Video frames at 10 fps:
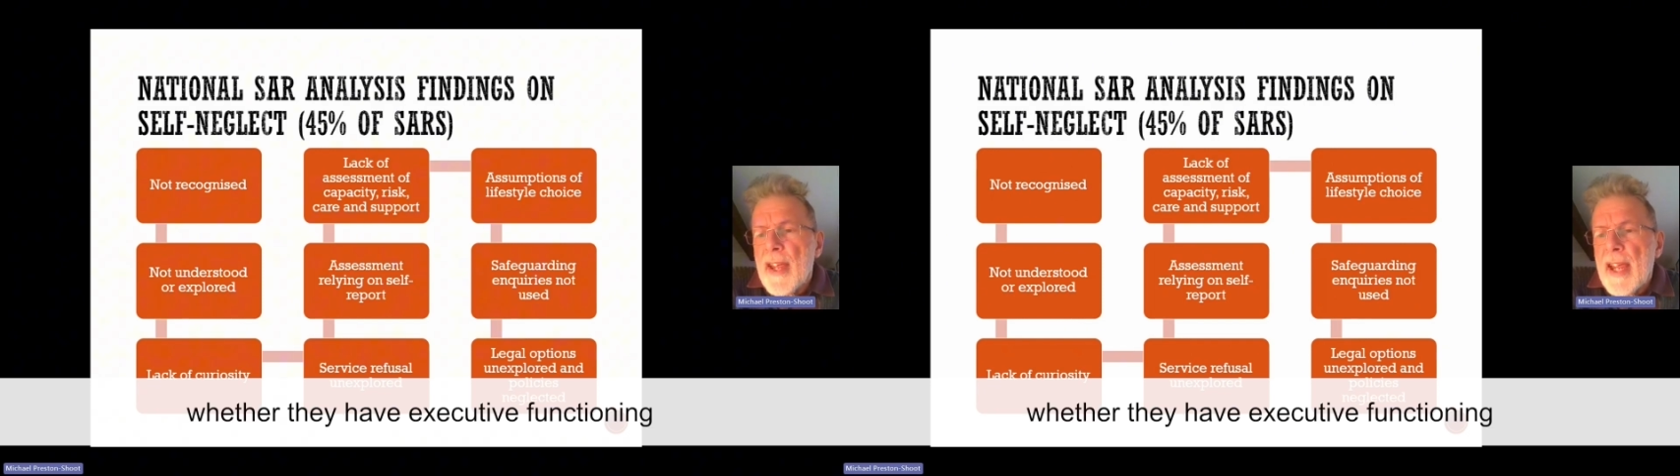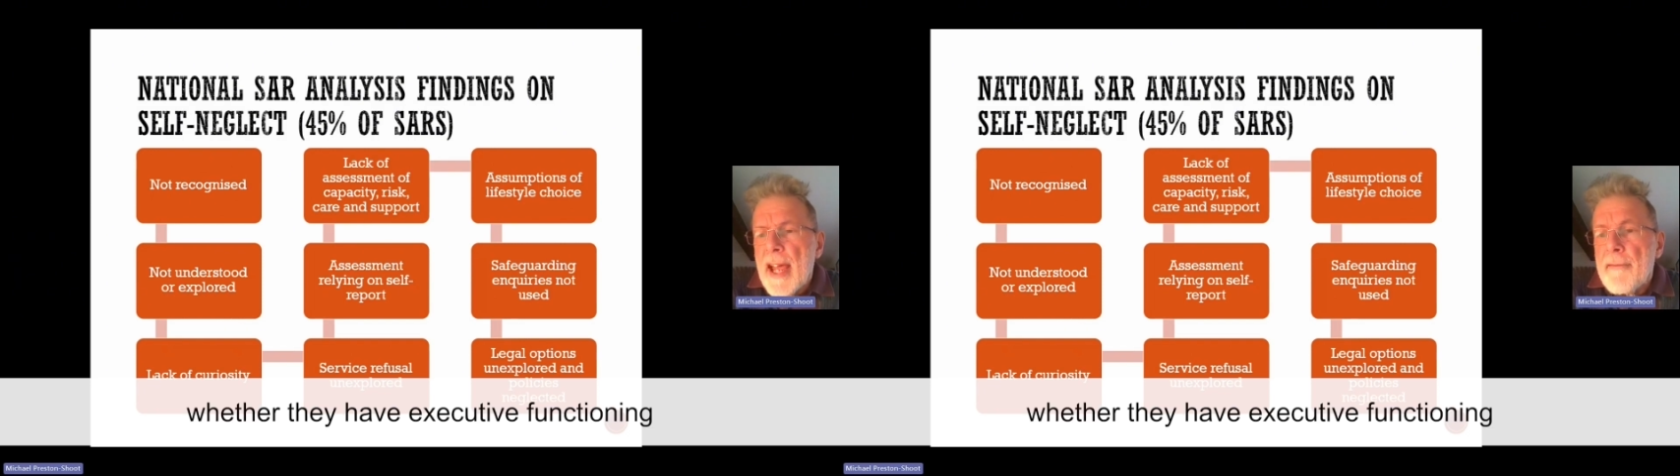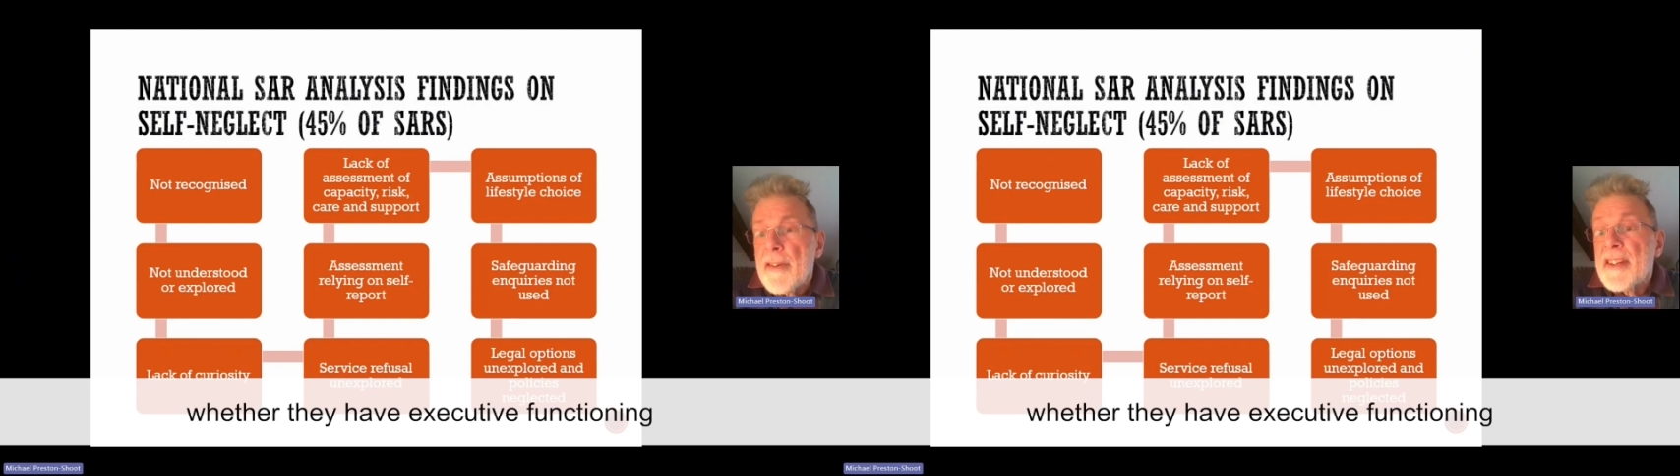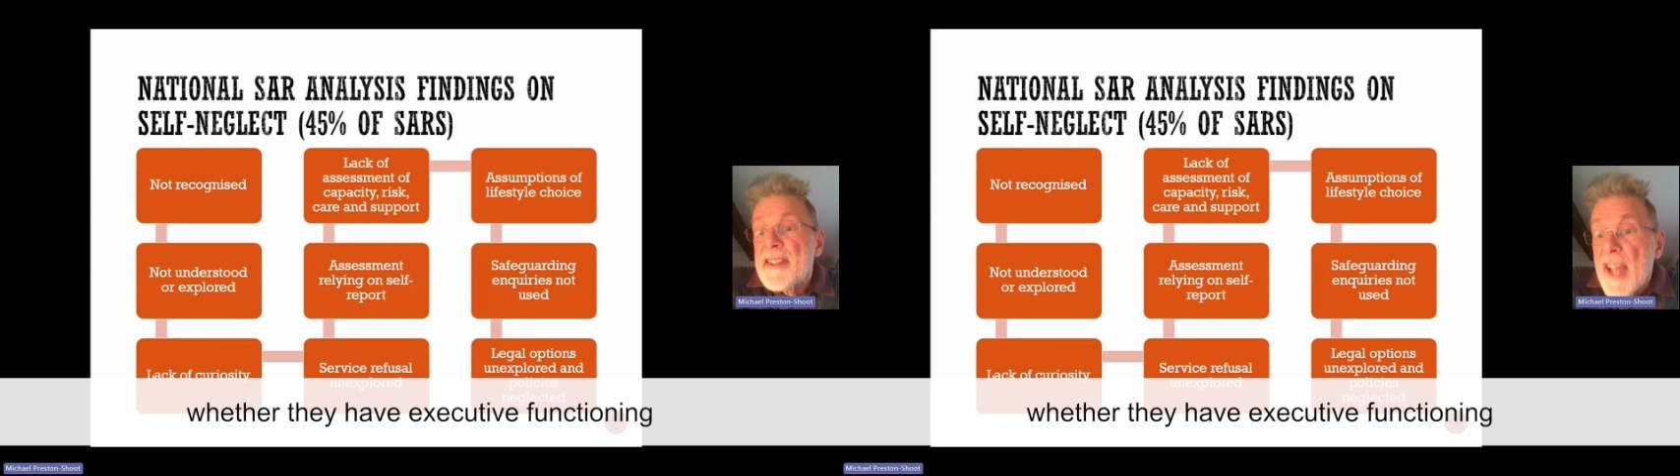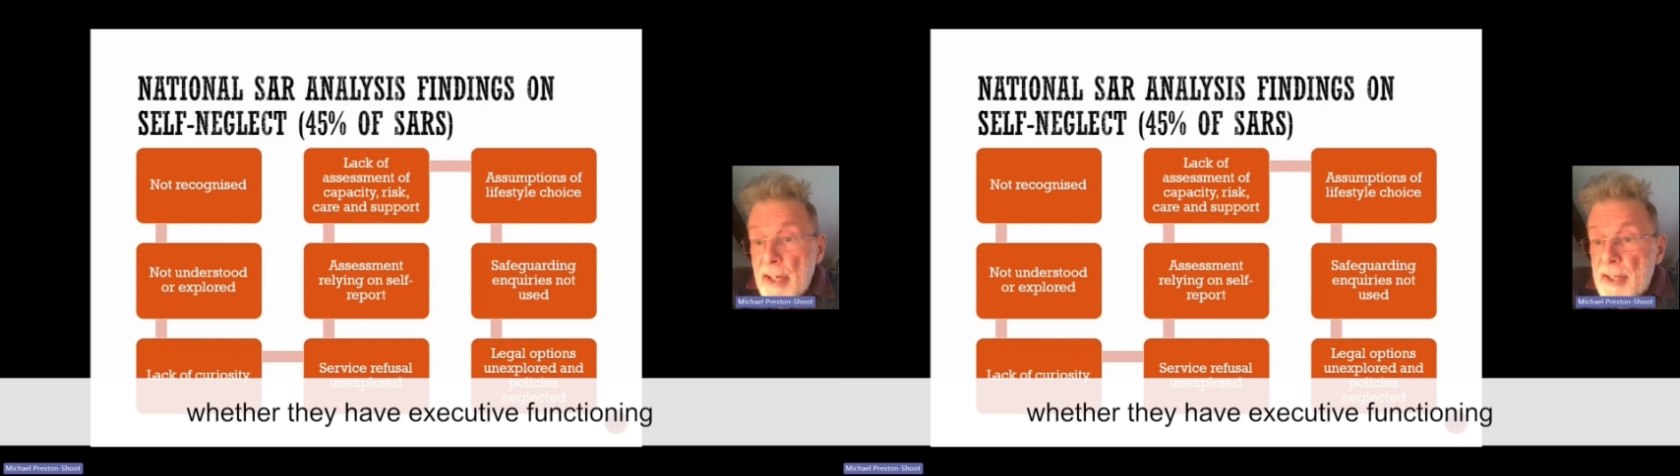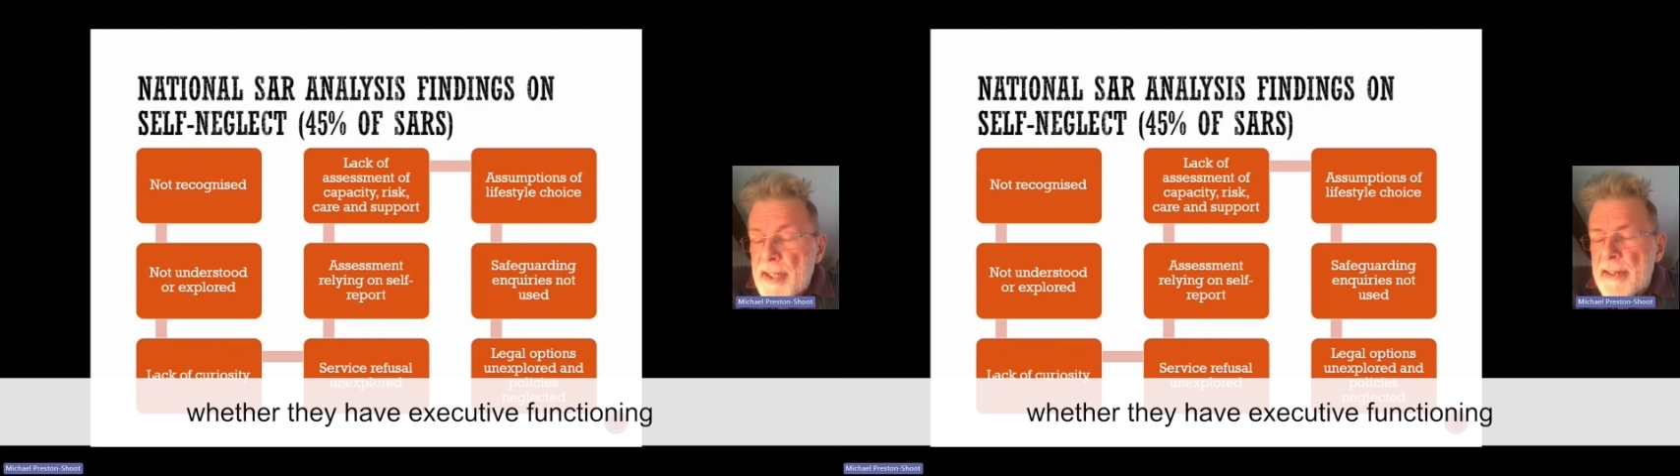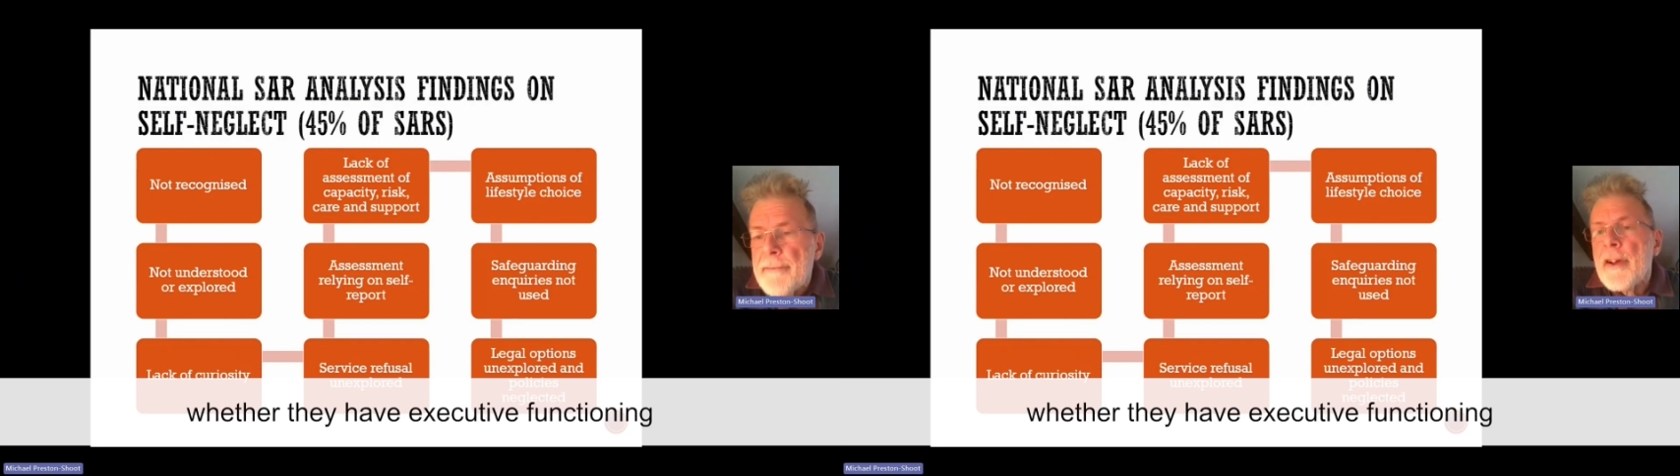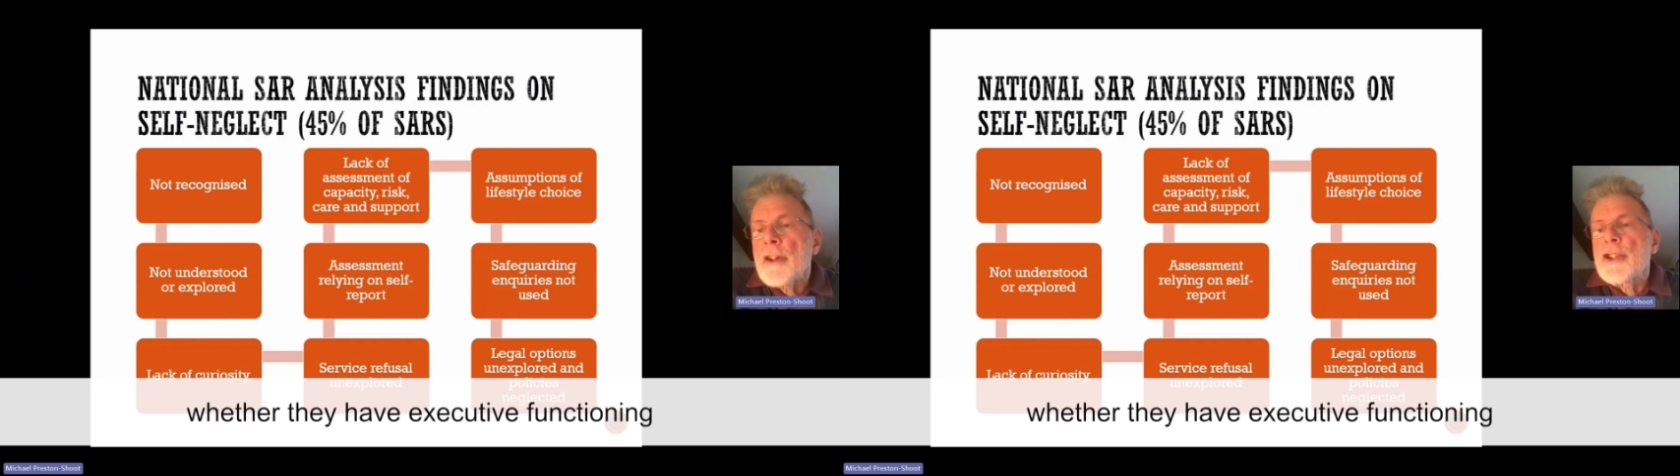they have
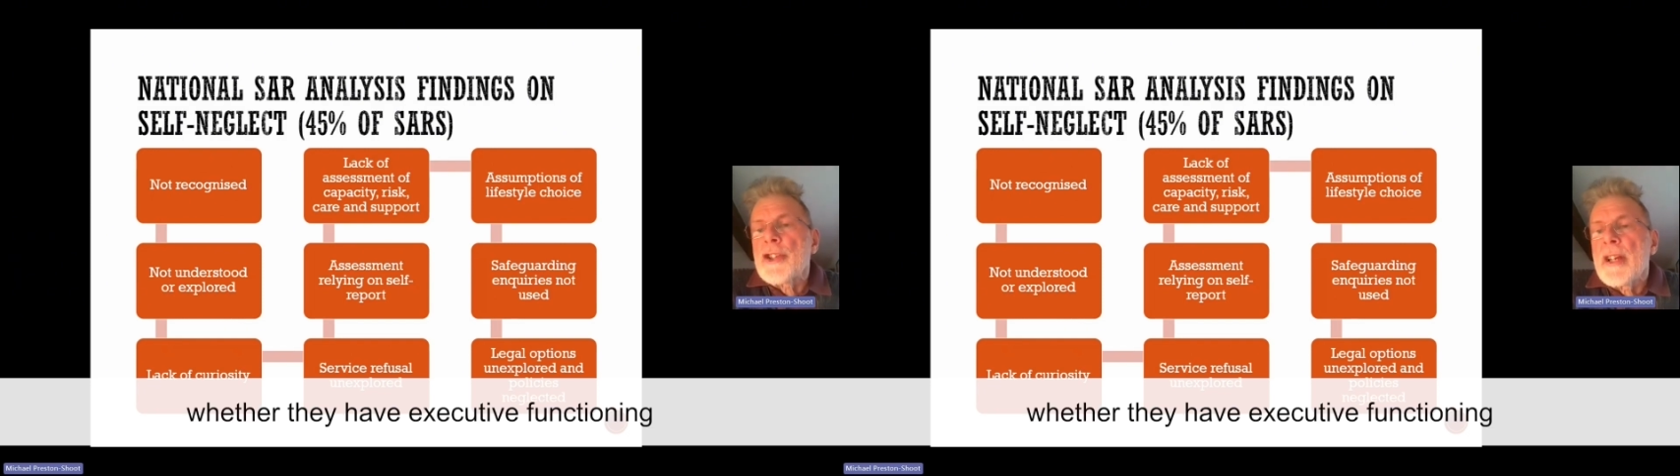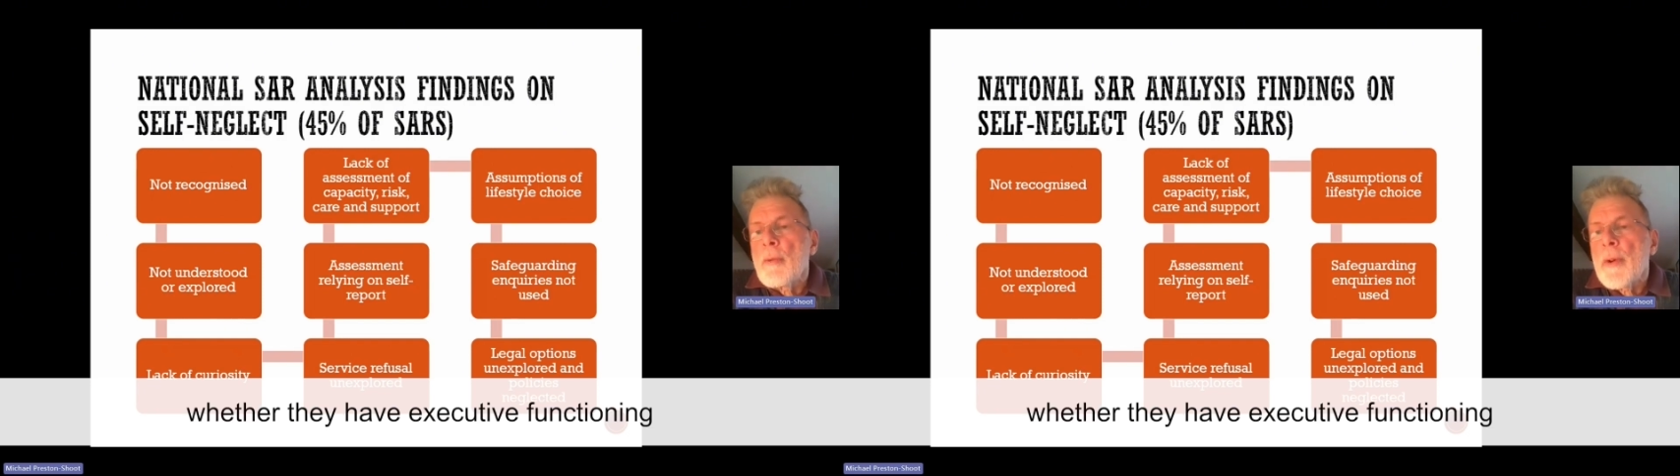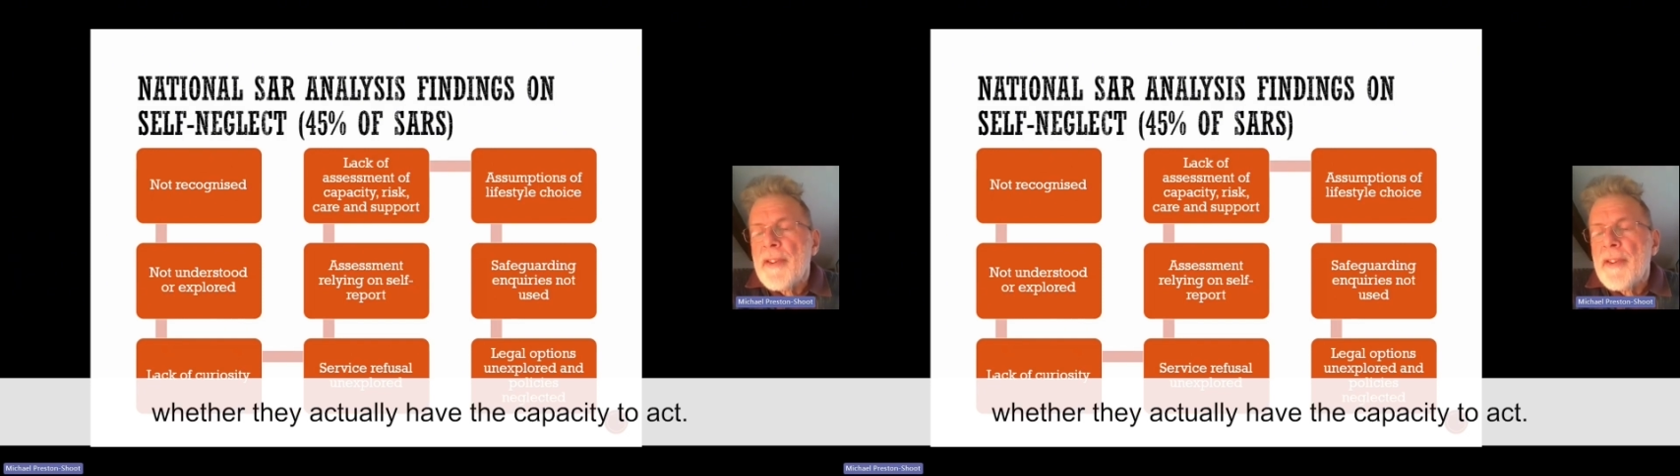executive functioning,